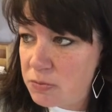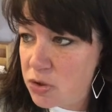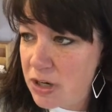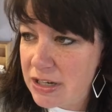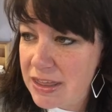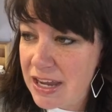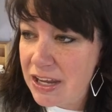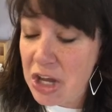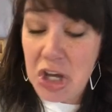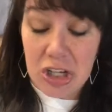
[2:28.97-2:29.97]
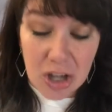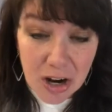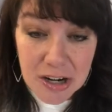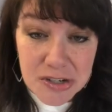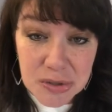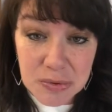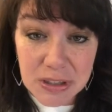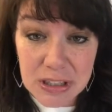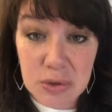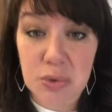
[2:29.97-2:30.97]
Trying to think. Cars are
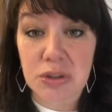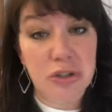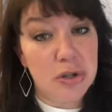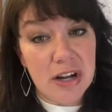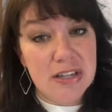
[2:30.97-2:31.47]
really cool, or trucks.